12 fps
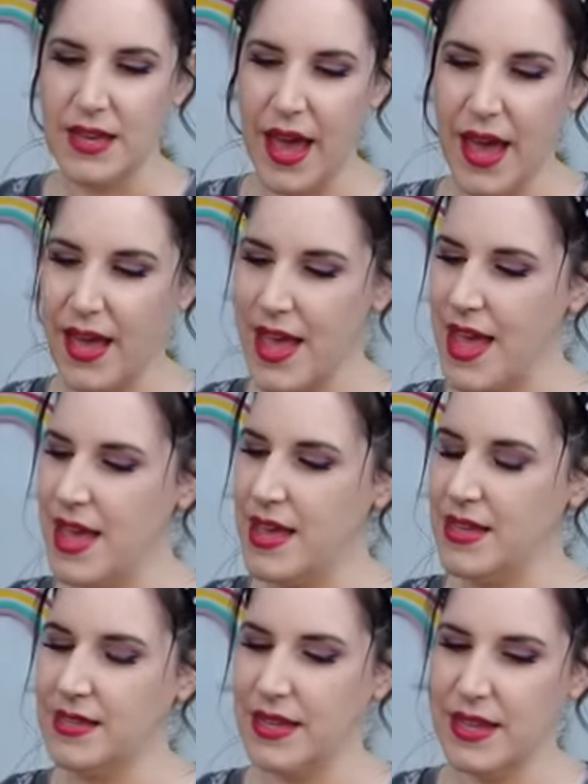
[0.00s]
Yeah,
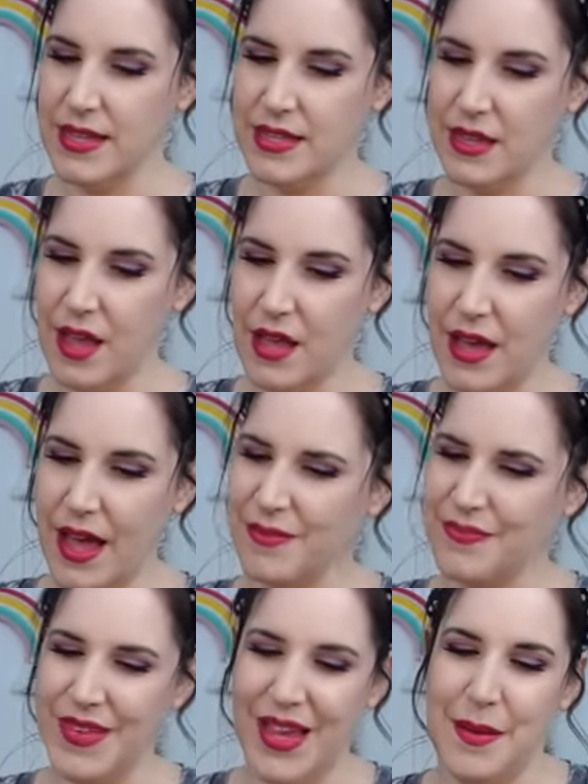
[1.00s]
it is. It's a lot.
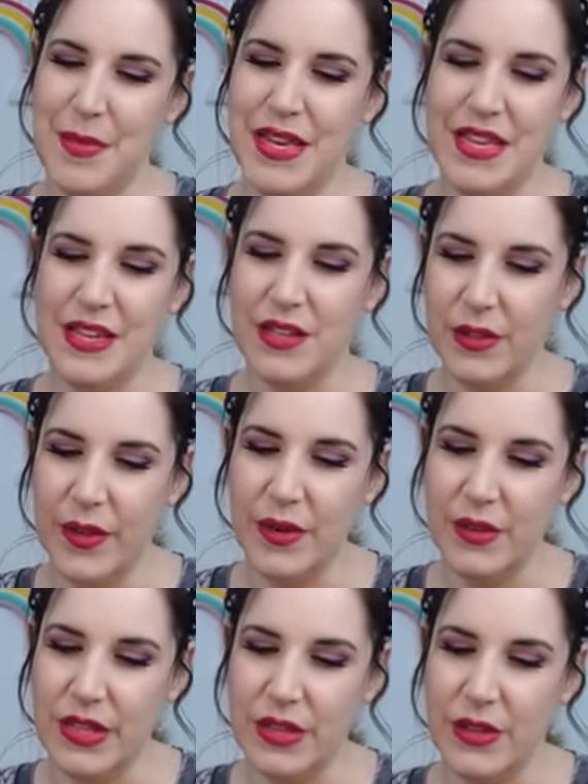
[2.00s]
I mean, it
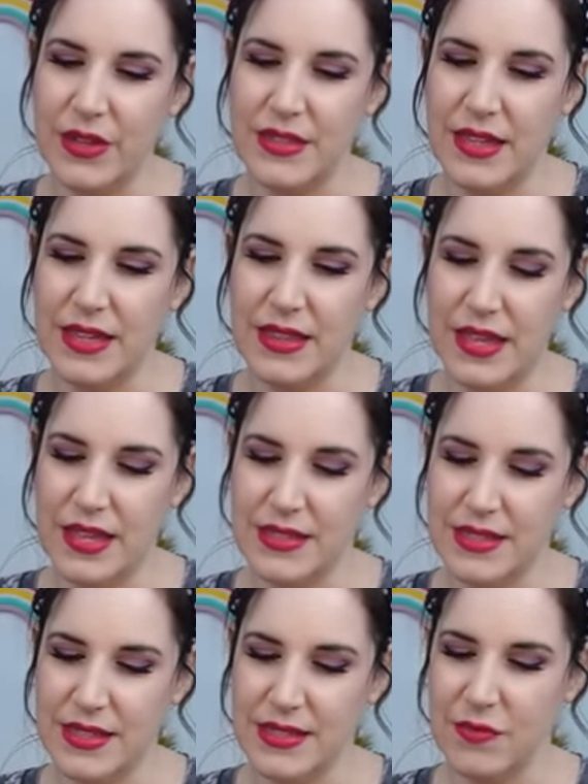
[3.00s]
clearly looks like
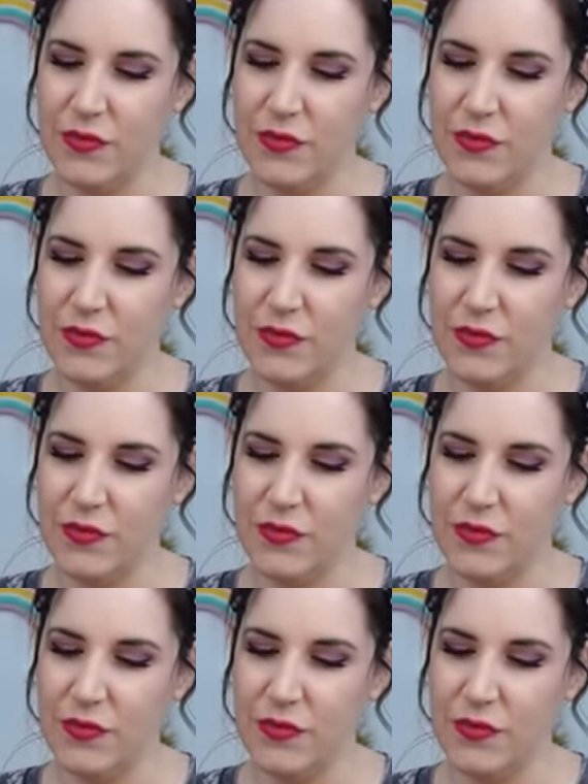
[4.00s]
this. It's